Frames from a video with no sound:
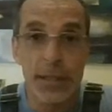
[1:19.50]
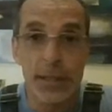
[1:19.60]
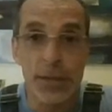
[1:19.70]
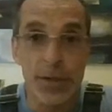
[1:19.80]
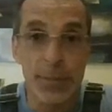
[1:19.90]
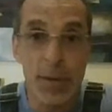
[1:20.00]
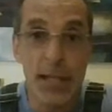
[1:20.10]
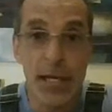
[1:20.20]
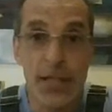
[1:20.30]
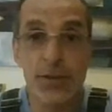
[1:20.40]
So in my
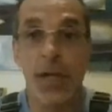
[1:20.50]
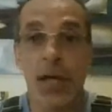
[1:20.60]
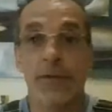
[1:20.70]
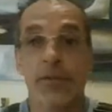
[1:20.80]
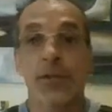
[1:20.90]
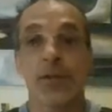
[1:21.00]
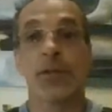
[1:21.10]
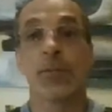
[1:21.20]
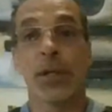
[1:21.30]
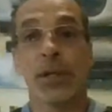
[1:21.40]
classroom, I'll have students
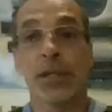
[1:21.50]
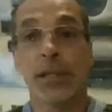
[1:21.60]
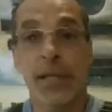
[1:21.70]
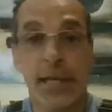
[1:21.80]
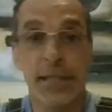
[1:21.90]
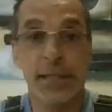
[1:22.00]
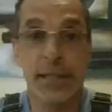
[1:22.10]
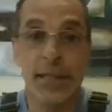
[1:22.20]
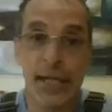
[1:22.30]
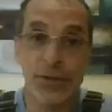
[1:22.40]
build and test
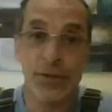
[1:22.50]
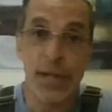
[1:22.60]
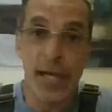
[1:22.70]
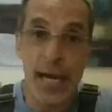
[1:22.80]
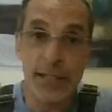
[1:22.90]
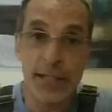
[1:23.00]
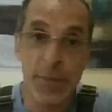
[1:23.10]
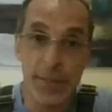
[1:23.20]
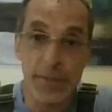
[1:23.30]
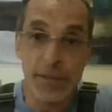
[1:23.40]
natural gas
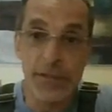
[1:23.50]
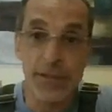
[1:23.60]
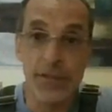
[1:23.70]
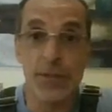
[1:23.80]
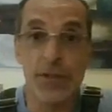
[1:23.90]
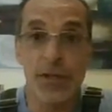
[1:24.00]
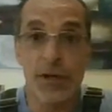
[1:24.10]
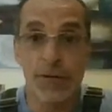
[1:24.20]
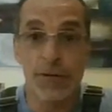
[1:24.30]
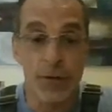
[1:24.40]
piping systems
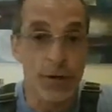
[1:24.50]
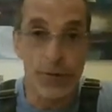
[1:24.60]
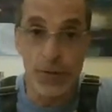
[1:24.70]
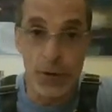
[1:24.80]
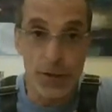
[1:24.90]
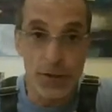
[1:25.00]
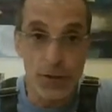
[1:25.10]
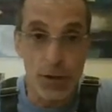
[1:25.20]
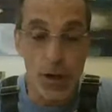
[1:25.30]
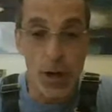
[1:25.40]
for a
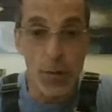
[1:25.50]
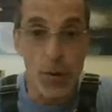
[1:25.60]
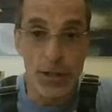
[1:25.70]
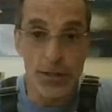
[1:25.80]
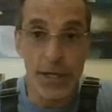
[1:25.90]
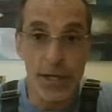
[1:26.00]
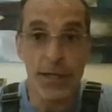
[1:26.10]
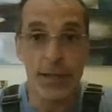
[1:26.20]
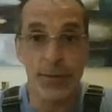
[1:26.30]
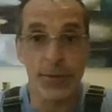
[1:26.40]
furnace or a hot water tank,
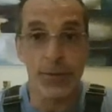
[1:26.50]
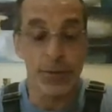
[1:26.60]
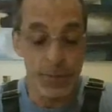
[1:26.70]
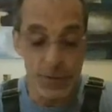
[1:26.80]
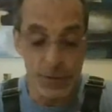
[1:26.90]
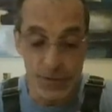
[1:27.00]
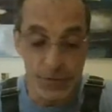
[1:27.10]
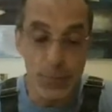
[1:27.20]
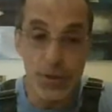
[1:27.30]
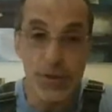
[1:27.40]
and they'll be using
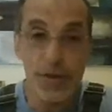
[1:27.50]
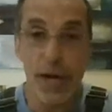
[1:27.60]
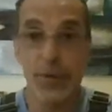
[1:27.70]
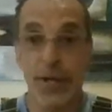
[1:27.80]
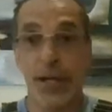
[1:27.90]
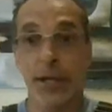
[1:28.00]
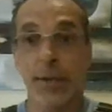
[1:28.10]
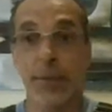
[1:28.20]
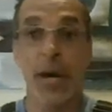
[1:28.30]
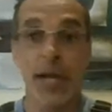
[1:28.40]

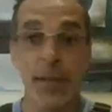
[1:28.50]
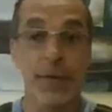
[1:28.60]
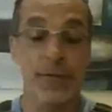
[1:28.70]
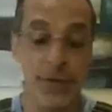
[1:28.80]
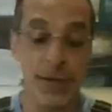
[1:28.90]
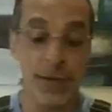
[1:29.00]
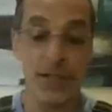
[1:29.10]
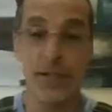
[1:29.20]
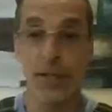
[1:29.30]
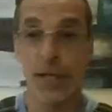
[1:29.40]
prefabricated pipe and
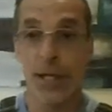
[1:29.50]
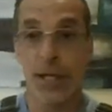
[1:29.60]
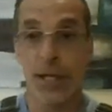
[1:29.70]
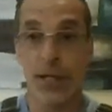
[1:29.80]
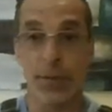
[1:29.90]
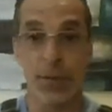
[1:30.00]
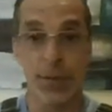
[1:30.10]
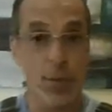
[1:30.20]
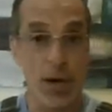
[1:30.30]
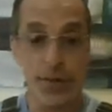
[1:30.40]
fittings. They'll be
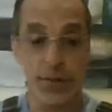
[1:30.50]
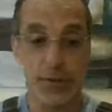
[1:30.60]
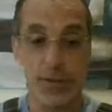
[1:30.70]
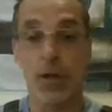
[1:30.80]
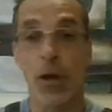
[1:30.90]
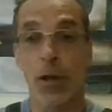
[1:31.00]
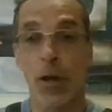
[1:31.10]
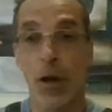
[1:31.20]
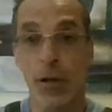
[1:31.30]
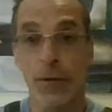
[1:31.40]
required to install
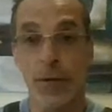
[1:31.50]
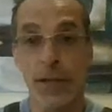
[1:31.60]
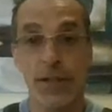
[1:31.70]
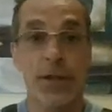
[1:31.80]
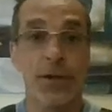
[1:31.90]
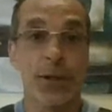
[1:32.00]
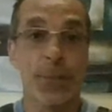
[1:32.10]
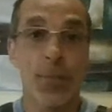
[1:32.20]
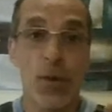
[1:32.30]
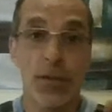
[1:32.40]
all of the necessary
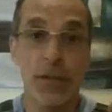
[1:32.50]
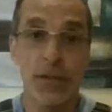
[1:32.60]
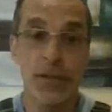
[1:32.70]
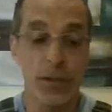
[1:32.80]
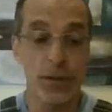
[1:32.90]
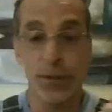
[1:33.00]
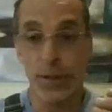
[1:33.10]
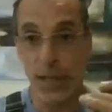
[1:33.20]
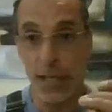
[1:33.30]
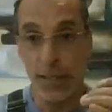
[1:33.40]
components, including
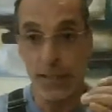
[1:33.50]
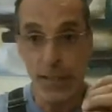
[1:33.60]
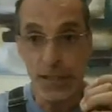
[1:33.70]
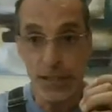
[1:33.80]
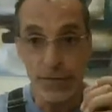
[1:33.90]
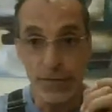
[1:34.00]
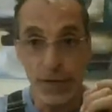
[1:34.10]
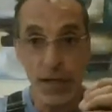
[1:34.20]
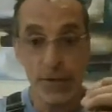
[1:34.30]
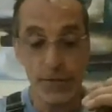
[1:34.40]
the isolation
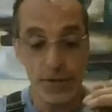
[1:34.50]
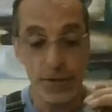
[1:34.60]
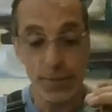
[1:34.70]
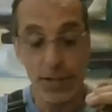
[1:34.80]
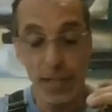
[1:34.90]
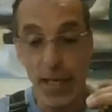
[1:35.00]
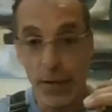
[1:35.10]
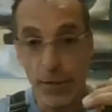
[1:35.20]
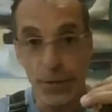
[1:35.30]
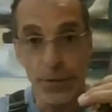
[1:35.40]
valves, the
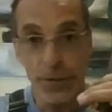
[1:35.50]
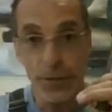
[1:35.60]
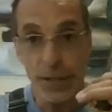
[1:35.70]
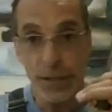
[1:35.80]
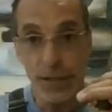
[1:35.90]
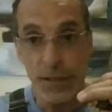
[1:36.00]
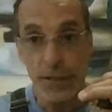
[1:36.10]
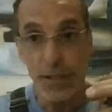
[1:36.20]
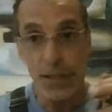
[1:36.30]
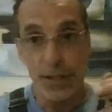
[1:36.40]
mechanical unions,
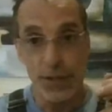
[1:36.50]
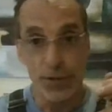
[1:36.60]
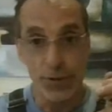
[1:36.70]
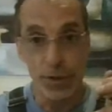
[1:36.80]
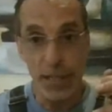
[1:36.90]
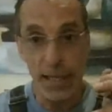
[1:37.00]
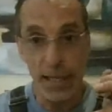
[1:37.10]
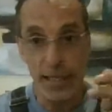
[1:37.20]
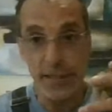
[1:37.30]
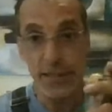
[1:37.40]
the drip
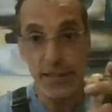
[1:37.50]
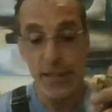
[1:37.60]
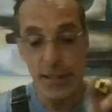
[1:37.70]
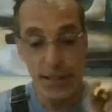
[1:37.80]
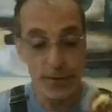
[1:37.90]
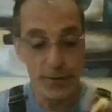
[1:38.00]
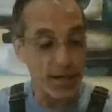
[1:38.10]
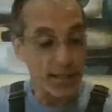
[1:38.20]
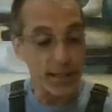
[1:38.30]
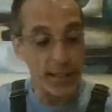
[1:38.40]
legs, and the
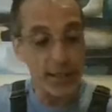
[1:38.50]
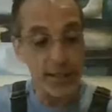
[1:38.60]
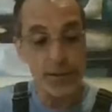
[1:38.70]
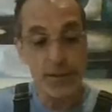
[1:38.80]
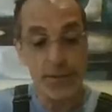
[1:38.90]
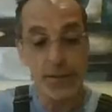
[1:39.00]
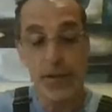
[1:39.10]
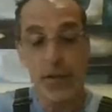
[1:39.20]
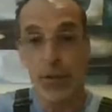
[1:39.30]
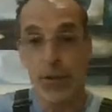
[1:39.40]
regulators,
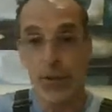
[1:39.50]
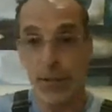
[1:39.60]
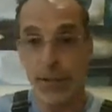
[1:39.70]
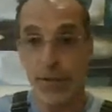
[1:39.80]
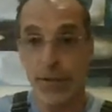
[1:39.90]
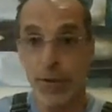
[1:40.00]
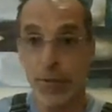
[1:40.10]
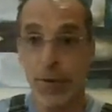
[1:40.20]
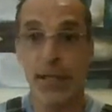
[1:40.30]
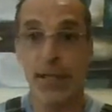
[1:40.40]
although we'll leave the
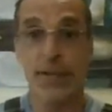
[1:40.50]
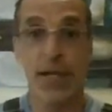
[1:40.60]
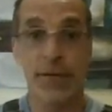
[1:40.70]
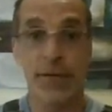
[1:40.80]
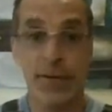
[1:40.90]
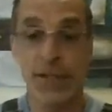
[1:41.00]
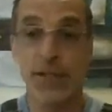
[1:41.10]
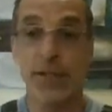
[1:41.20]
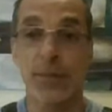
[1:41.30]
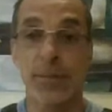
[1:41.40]
regulators out of the
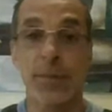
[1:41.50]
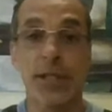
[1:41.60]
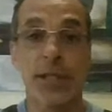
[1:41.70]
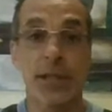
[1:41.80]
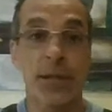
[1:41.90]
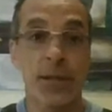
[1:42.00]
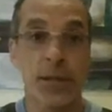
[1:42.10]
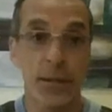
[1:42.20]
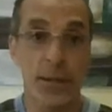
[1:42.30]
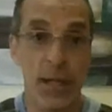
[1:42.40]
system
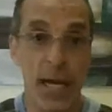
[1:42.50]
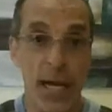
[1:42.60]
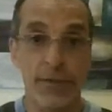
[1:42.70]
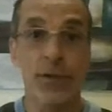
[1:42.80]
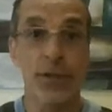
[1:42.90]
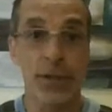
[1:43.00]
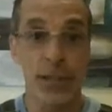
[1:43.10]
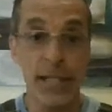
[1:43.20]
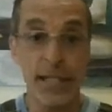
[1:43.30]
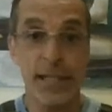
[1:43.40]
until after the
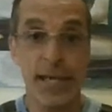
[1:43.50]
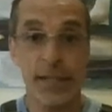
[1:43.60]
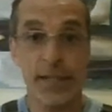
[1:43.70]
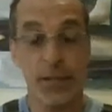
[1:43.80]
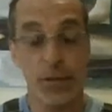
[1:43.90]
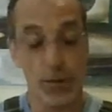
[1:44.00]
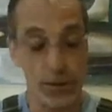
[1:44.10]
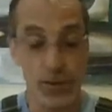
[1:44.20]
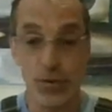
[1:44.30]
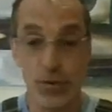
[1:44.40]
leak test or the
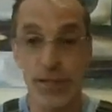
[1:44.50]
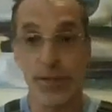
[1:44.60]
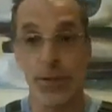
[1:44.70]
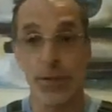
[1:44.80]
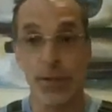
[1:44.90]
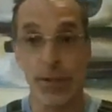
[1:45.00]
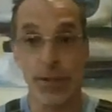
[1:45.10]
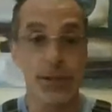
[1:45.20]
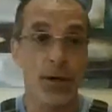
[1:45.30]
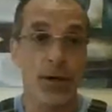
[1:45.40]
stressor that
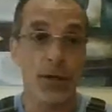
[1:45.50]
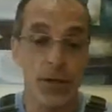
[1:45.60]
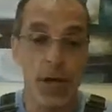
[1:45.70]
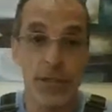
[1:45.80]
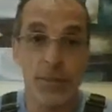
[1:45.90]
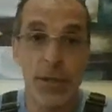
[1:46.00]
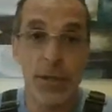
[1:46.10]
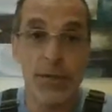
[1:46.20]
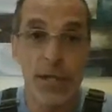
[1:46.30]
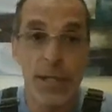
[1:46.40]
this article talks
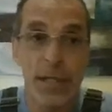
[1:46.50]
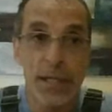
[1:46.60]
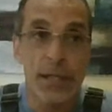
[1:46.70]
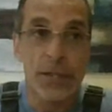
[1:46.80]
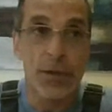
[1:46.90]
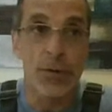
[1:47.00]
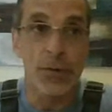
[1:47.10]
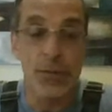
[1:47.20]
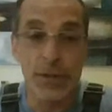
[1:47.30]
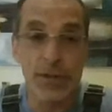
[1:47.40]
about.
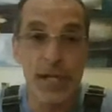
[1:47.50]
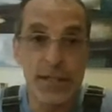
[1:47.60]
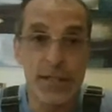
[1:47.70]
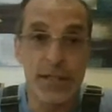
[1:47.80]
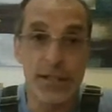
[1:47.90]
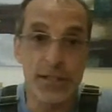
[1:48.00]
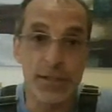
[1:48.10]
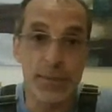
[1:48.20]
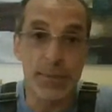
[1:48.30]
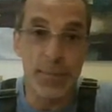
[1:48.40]
So we'll test the
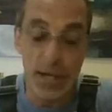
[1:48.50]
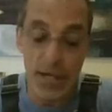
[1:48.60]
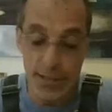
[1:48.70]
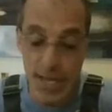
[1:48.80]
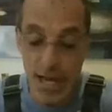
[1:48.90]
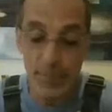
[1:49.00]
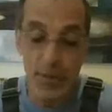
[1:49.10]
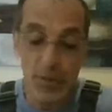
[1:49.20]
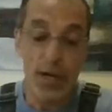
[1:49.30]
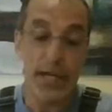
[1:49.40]
system by
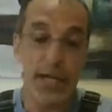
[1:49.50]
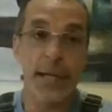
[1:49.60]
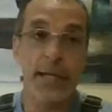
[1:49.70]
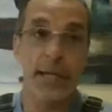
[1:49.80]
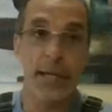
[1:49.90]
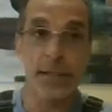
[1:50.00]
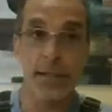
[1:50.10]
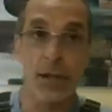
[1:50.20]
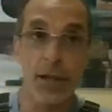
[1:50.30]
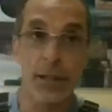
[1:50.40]
capping one end and
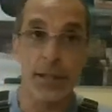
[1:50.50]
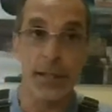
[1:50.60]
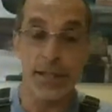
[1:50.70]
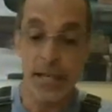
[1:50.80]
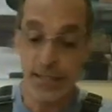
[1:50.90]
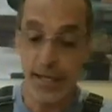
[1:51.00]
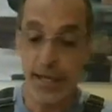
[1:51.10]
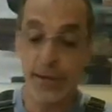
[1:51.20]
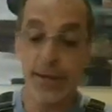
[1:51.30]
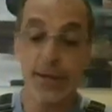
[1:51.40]
installing a test
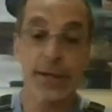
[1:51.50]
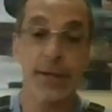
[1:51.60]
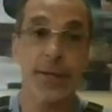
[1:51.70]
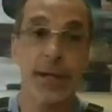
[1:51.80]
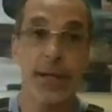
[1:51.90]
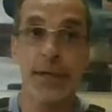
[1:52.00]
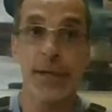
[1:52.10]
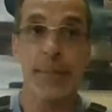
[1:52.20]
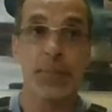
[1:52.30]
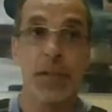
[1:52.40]
header at the other end,
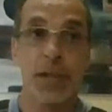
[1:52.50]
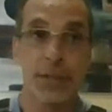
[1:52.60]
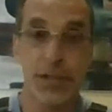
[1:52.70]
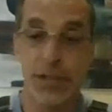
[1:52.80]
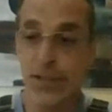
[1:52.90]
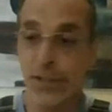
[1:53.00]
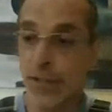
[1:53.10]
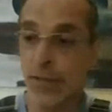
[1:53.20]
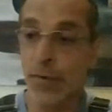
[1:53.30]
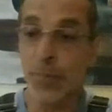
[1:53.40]
which
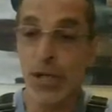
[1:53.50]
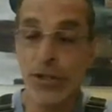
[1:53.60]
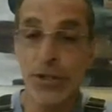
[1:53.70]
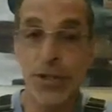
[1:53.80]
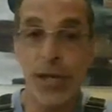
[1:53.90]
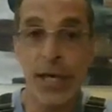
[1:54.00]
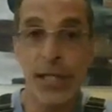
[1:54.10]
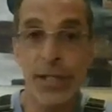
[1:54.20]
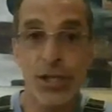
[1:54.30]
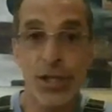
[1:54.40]
consists of a pressure
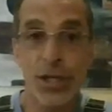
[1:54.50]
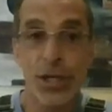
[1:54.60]
gauge,